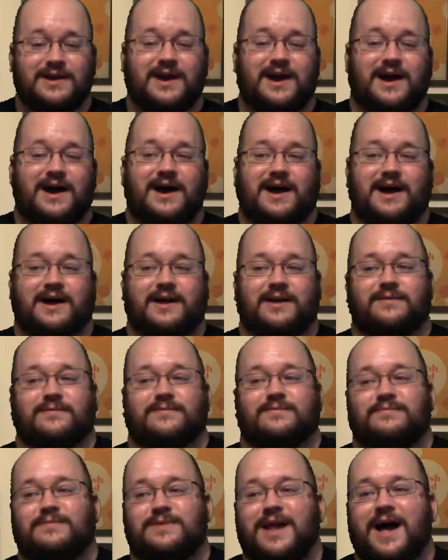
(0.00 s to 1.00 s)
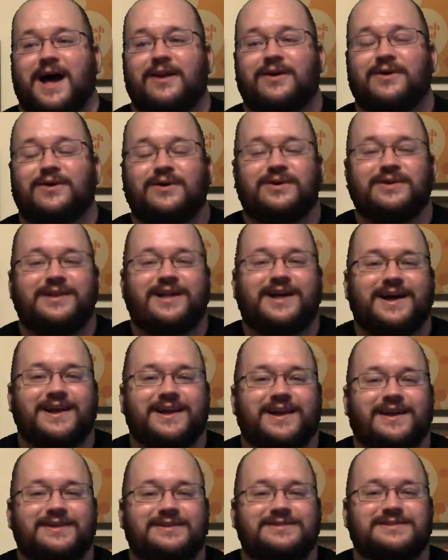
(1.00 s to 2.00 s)
Not a whole
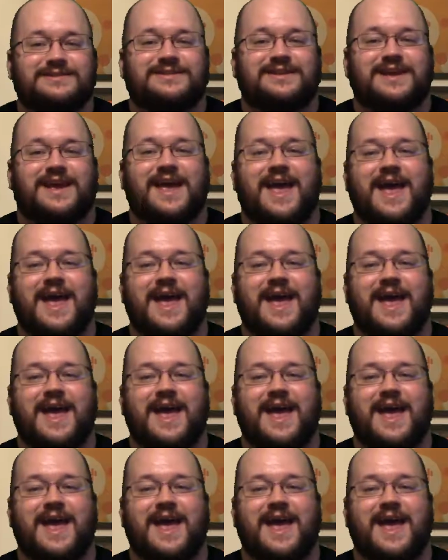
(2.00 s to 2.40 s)
lot else